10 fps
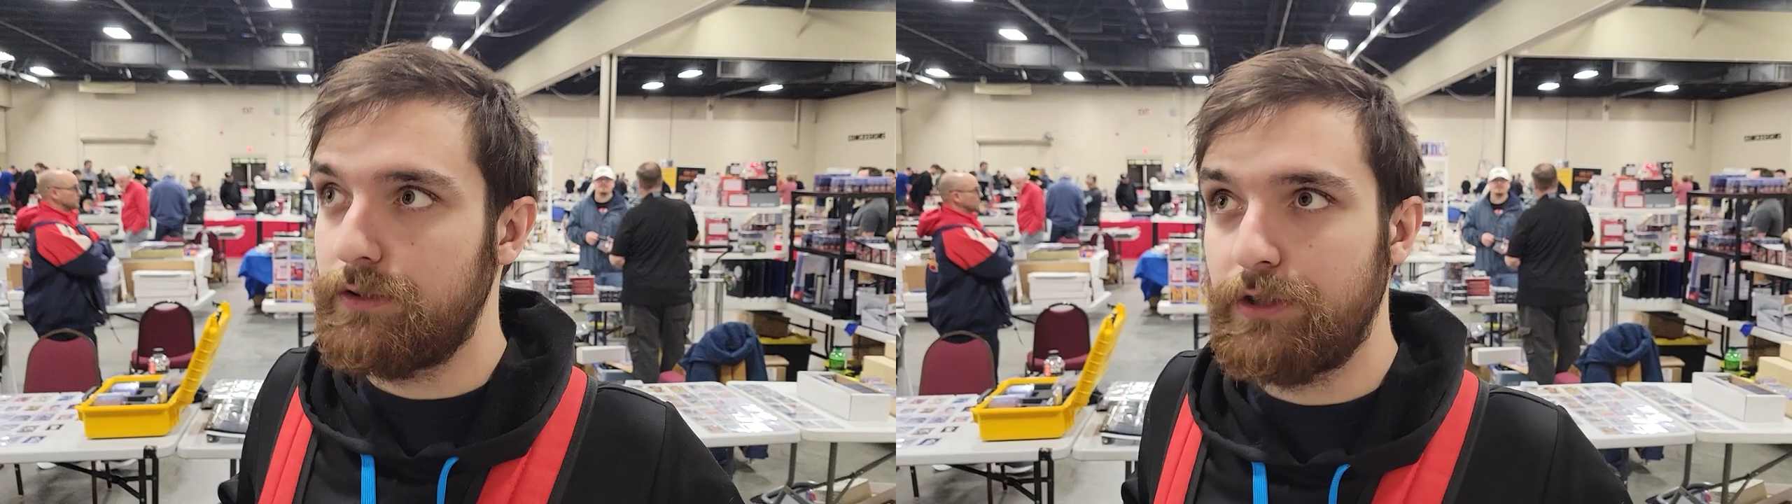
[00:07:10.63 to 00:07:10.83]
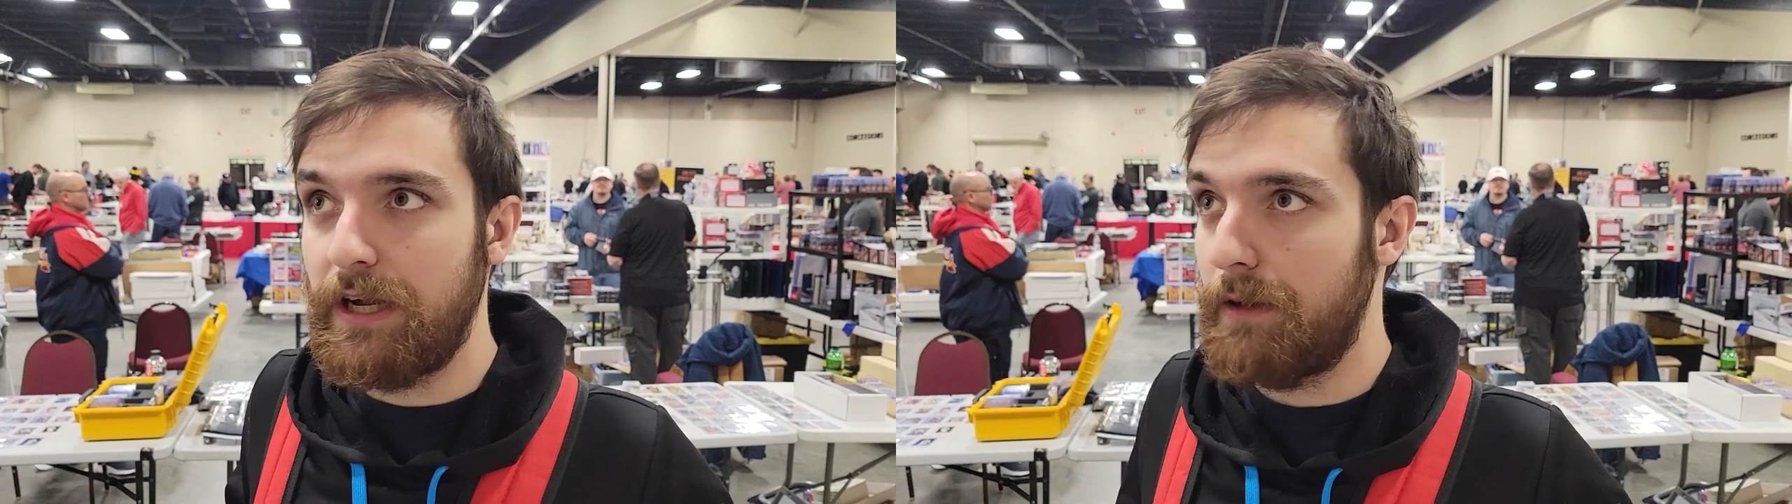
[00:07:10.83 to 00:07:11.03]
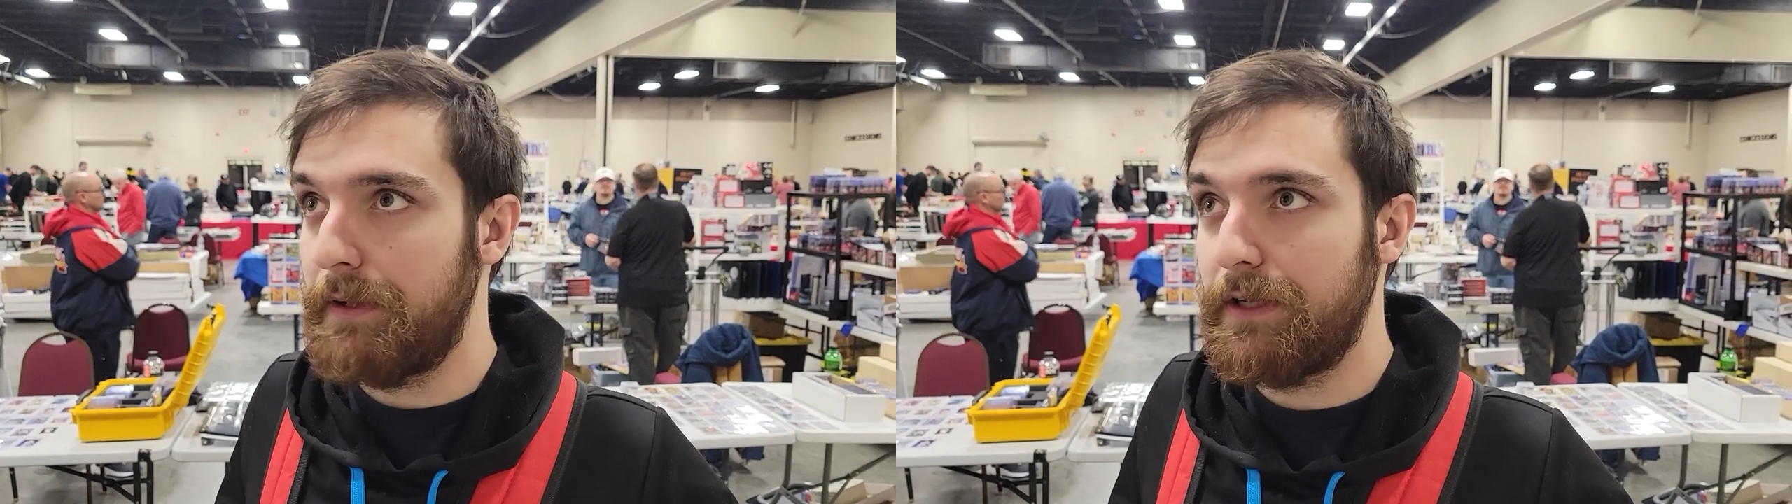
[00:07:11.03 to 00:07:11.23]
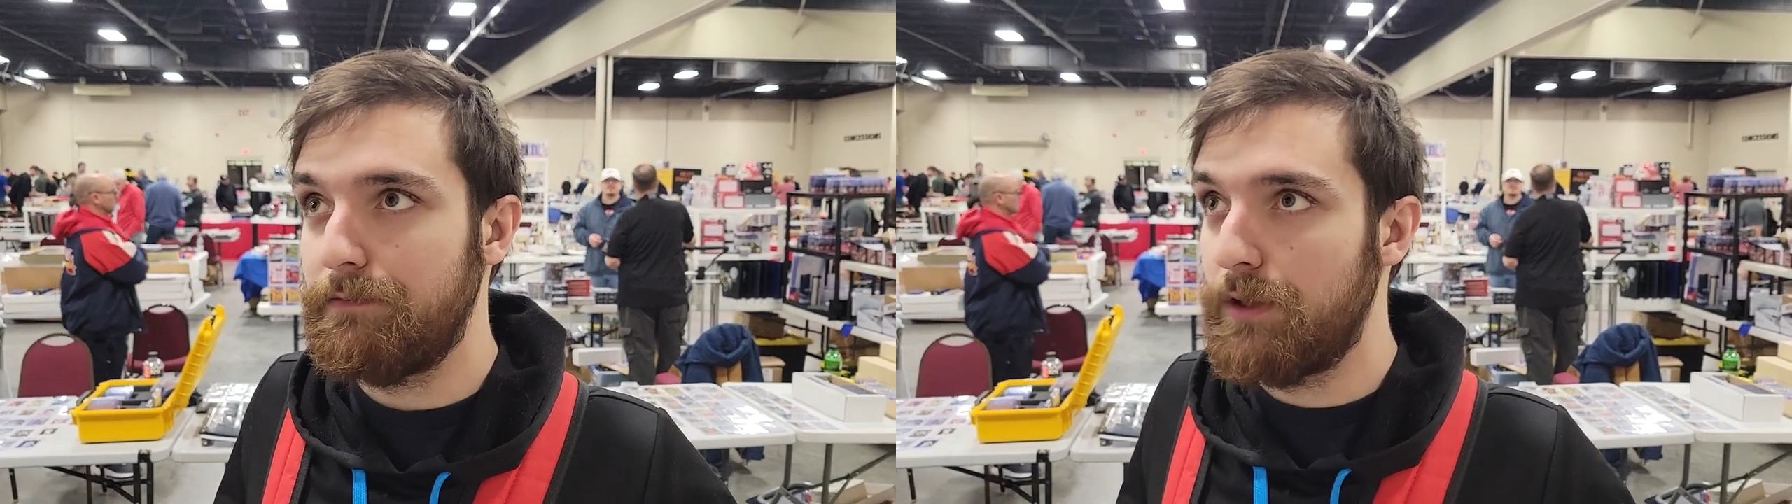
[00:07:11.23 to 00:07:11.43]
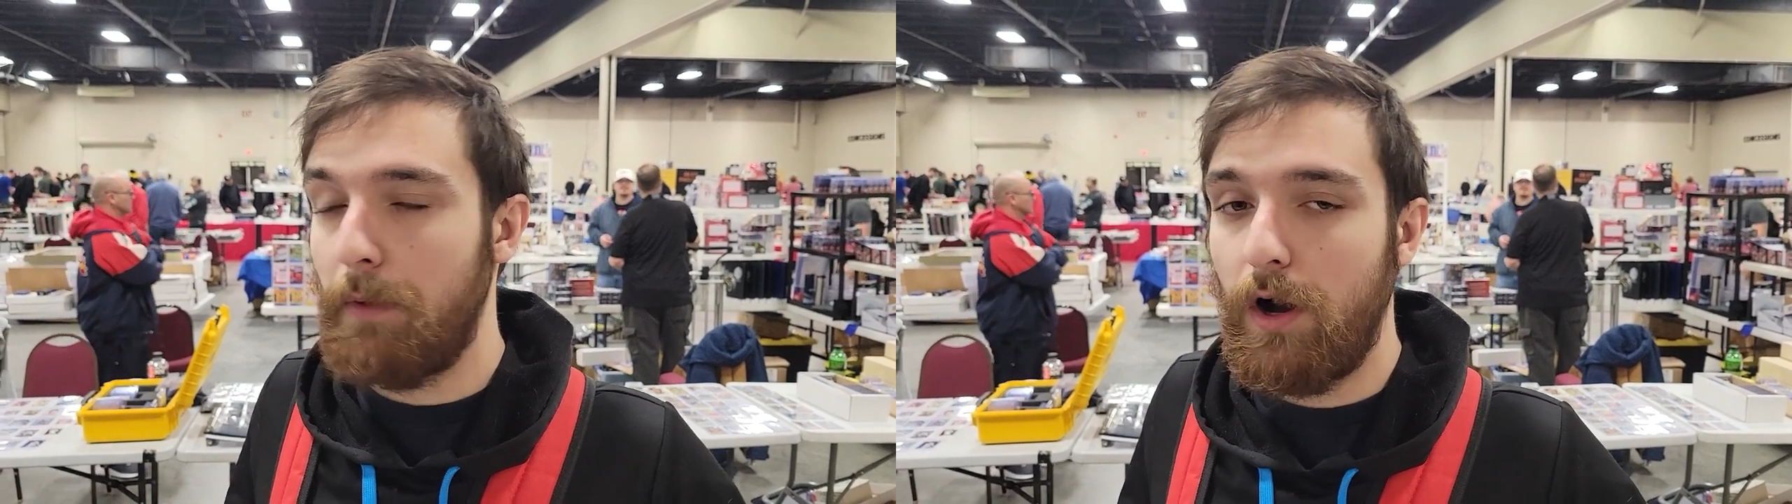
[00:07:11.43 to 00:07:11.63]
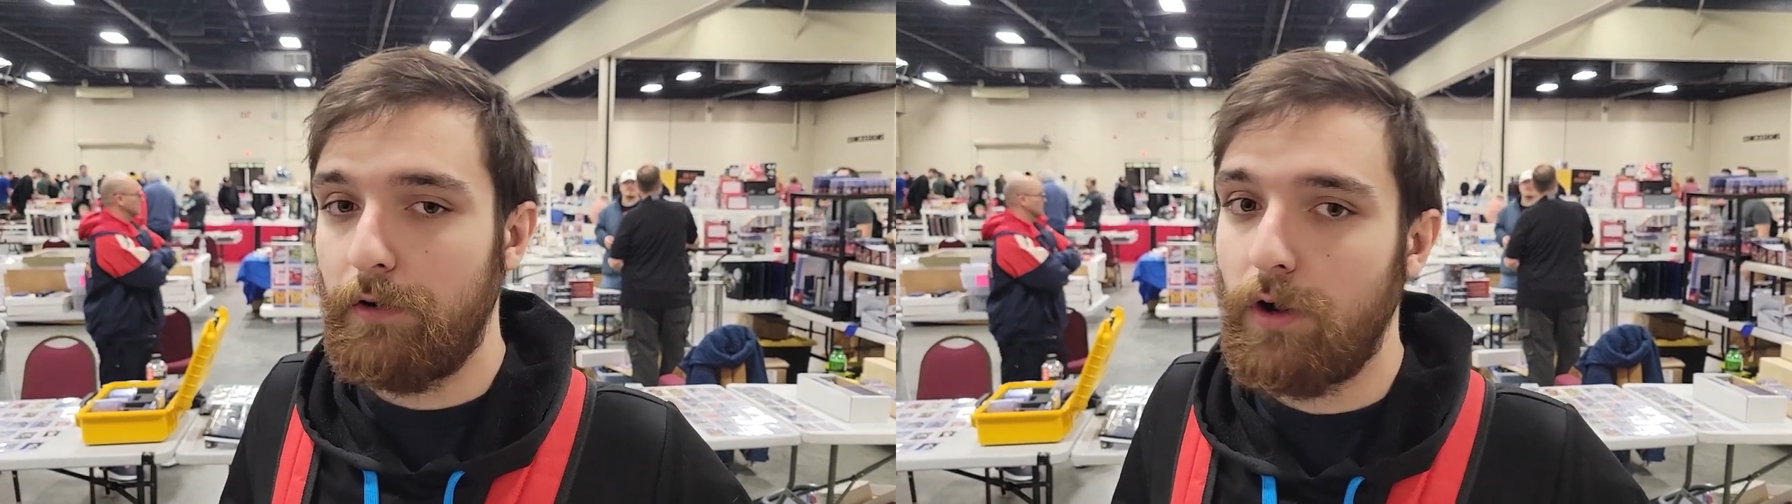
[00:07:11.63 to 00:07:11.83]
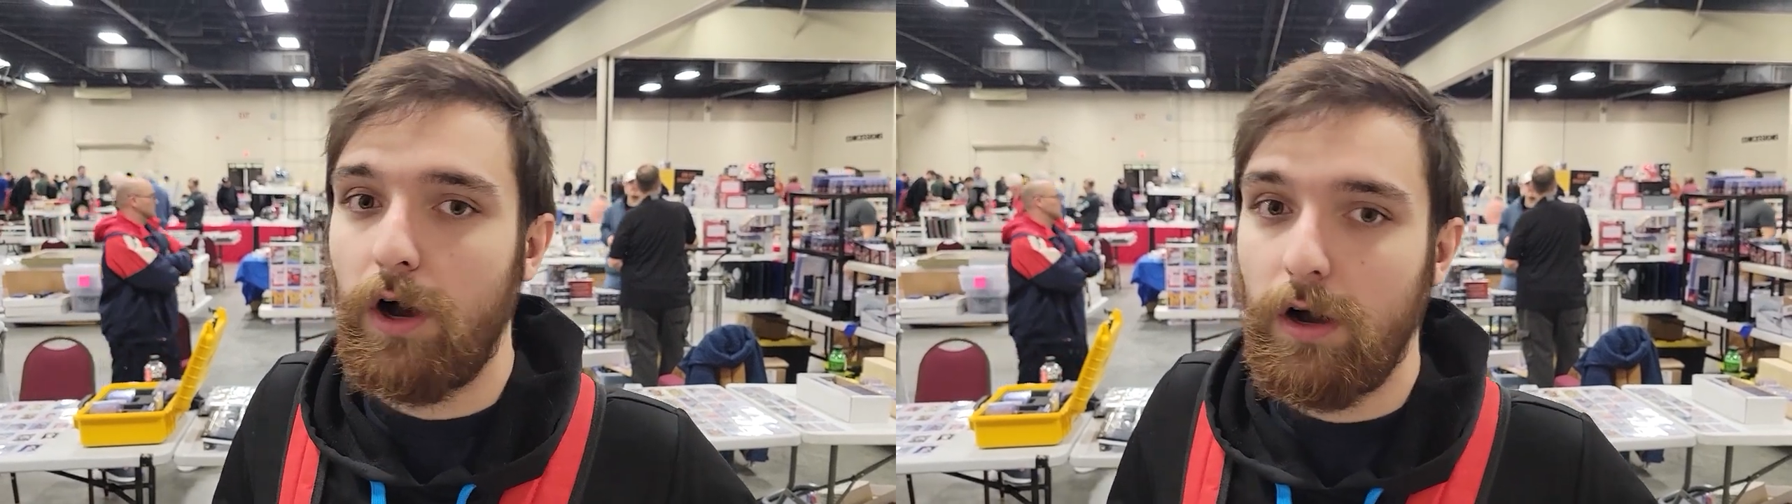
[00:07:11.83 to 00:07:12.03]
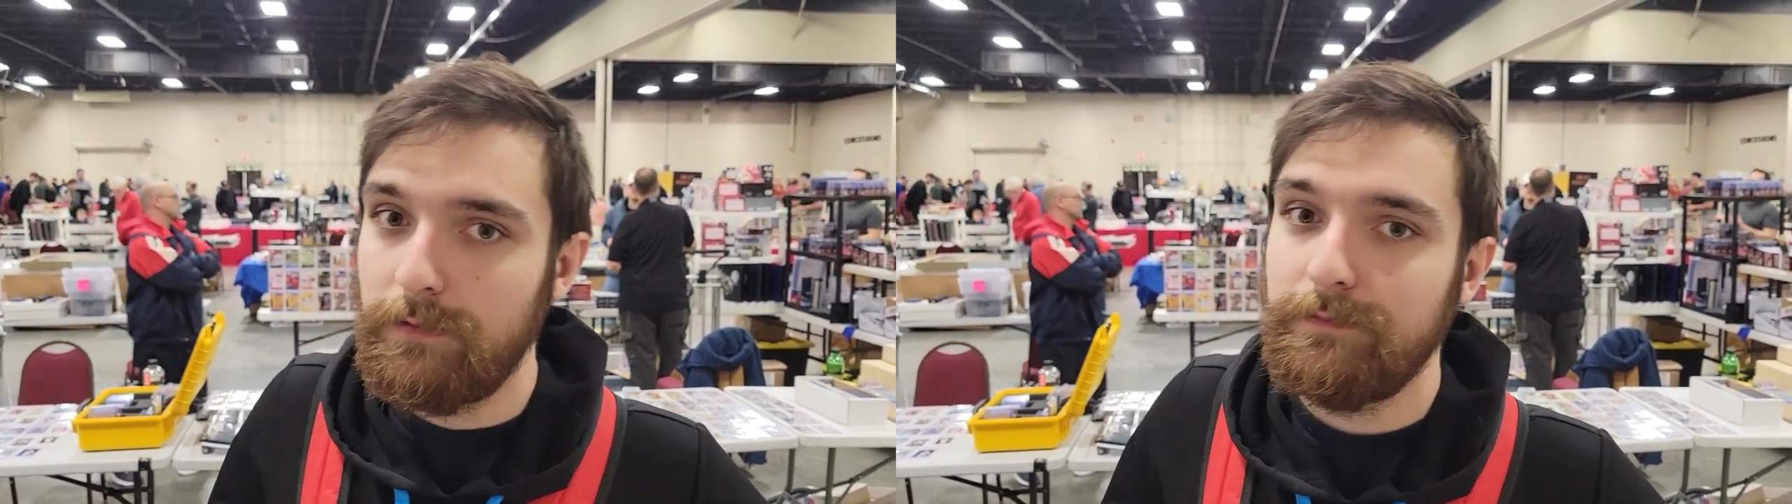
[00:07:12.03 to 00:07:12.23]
Lamar.